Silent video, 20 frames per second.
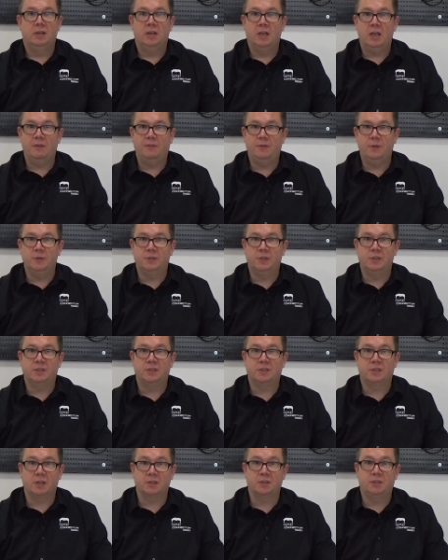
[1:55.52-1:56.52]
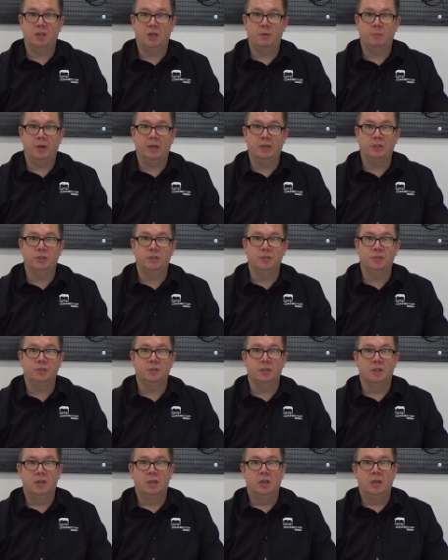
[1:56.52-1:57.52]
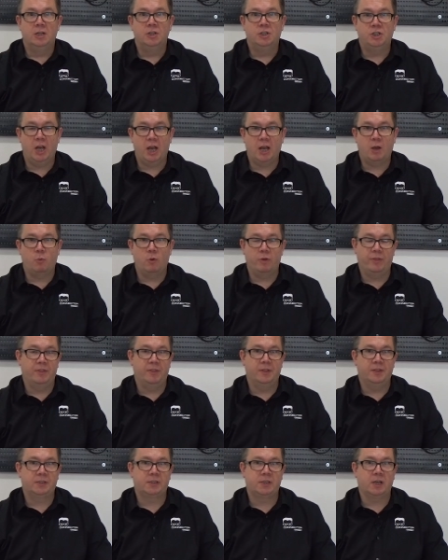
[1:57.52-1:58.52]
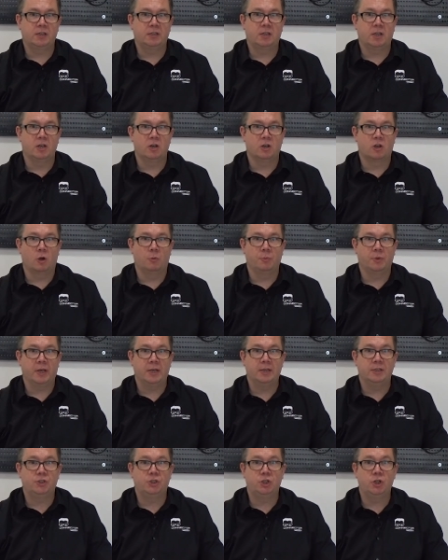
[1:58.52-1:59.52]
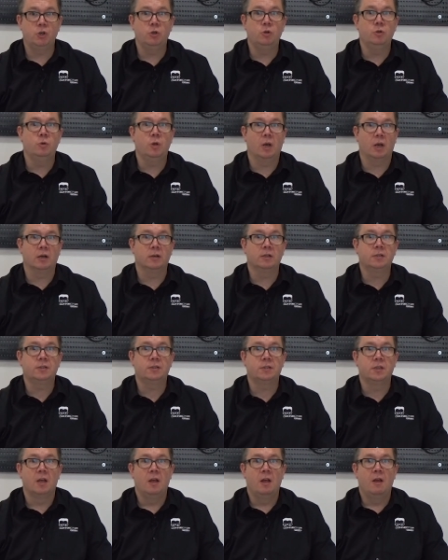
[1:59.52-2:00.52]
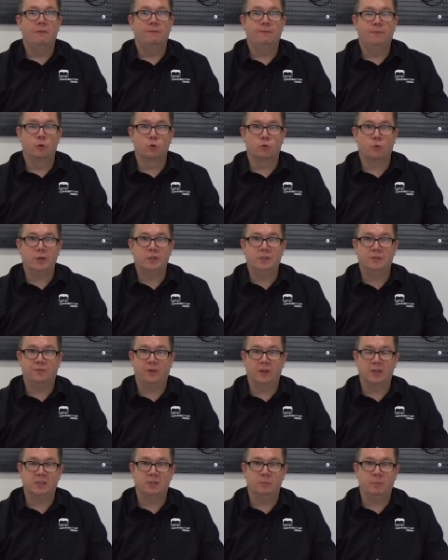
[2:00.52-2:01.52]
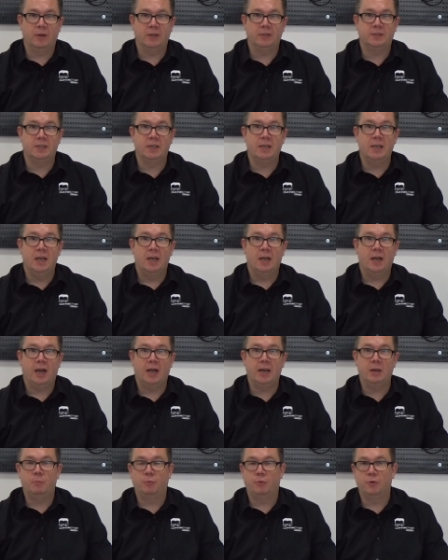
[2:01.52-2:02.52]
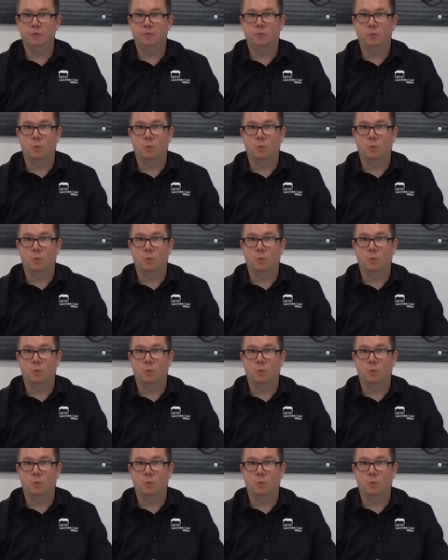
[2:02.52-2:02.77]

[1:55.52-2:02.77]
If using stud terminations, check whether the stud can accommodate two lugs for greater flexibility and improved